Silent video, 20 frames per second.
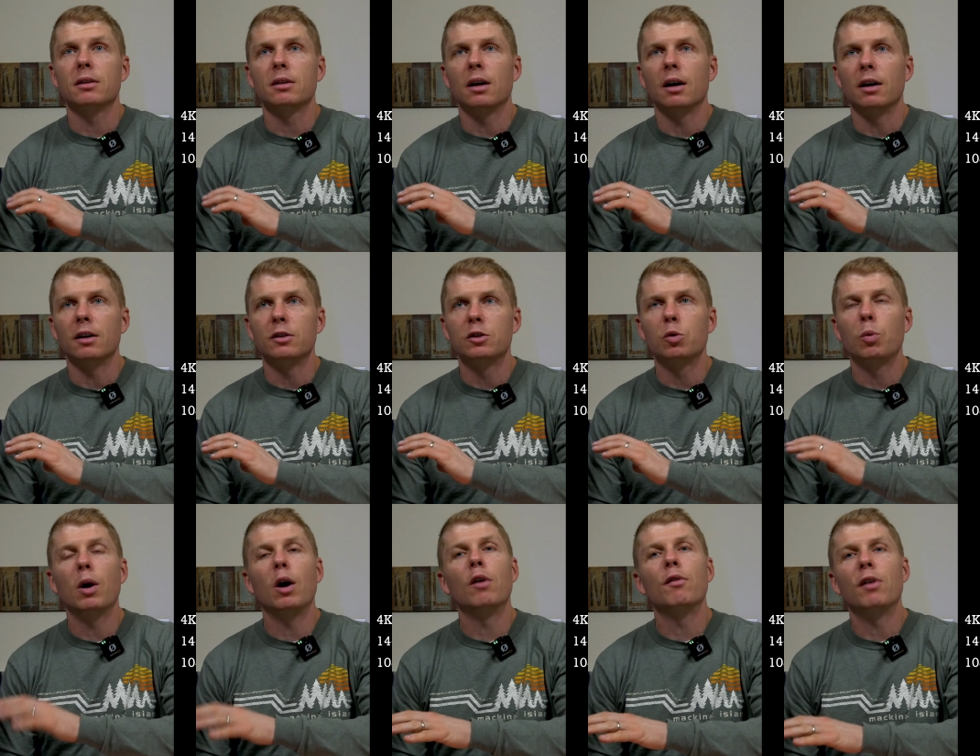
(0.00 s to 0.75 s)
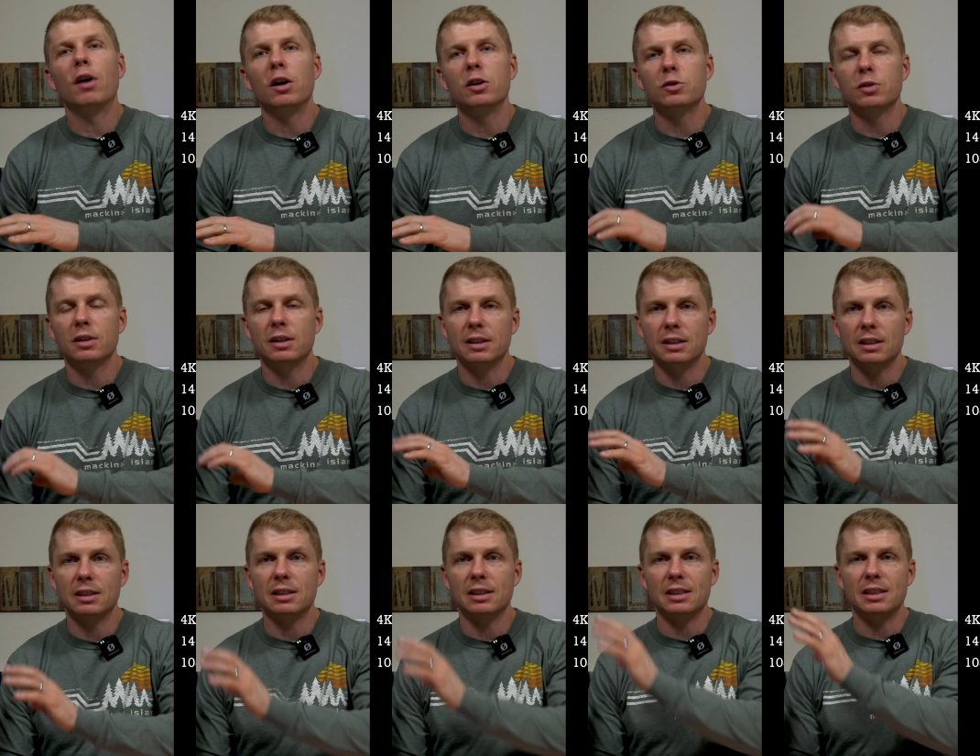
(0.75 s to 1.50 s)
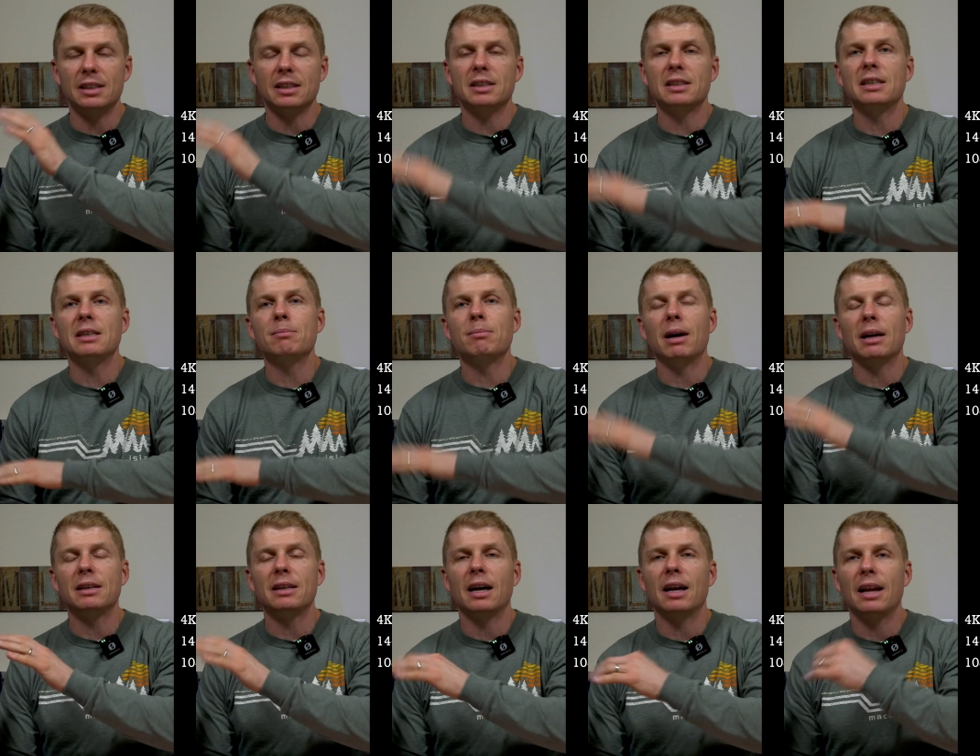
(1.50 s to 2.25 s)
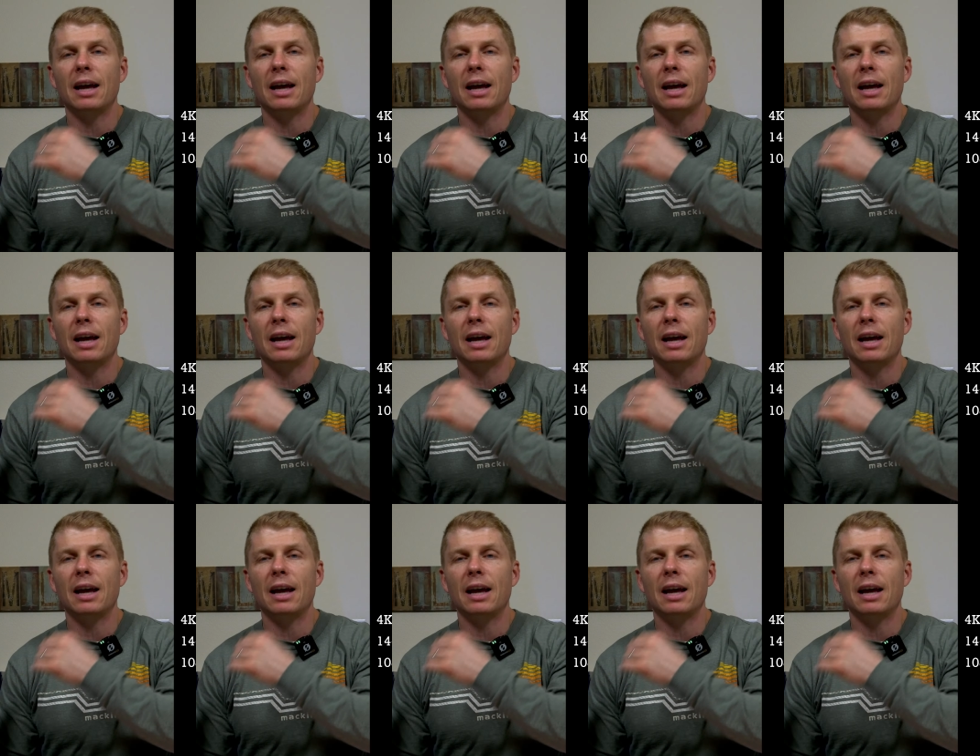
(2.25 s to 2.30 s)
1200 because it's a 16:10